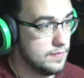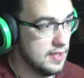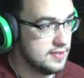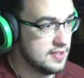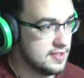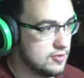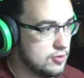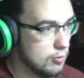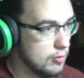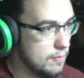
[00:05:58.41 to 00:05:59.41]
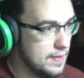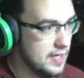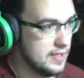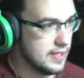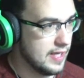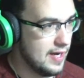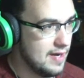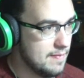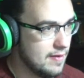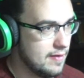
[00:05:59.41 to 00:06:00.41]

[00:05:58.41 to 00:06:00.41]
Is this door opening the game?